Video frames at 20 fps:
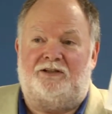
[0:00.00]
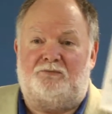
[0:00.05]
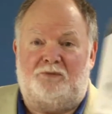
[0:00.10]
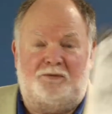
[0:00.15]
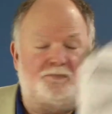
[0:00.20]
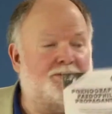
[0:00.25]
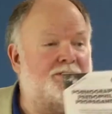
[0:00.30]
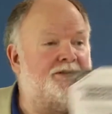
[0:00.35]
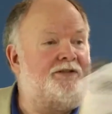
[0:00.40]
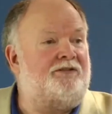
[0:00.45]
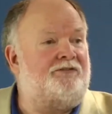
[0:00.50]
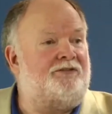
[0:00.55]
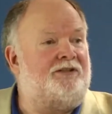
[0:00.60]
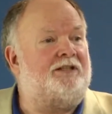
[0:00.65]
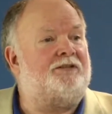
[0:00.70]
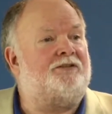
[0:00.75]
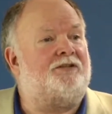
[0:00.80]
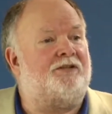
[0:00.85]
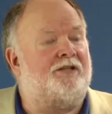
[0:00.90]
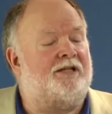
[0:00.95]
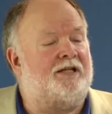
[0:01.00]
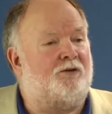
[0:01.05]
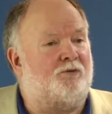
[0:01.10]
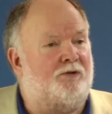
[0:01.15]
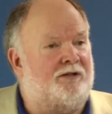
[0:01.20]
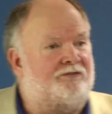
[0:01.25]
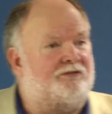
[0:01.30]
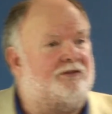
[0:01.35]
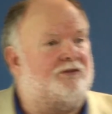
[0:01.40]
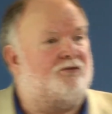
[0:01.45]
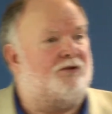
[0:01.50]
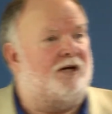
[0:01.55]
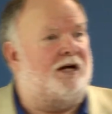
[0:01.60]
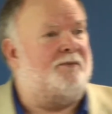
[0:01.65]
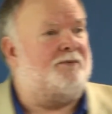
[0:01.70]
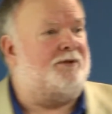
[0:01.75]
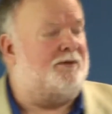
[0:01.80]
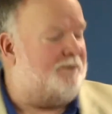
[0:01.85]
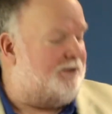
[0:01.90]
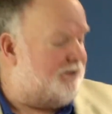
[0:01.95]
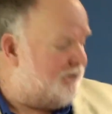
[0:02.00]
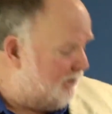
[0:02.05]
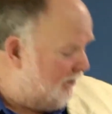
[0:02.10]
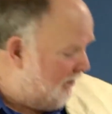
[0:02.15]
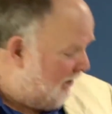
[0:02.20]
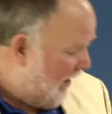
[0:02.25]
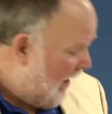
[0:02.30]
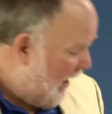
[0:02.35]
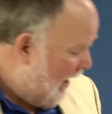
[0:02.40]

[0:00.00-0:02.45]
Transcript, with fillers: We put this into the Queensland Crime Commission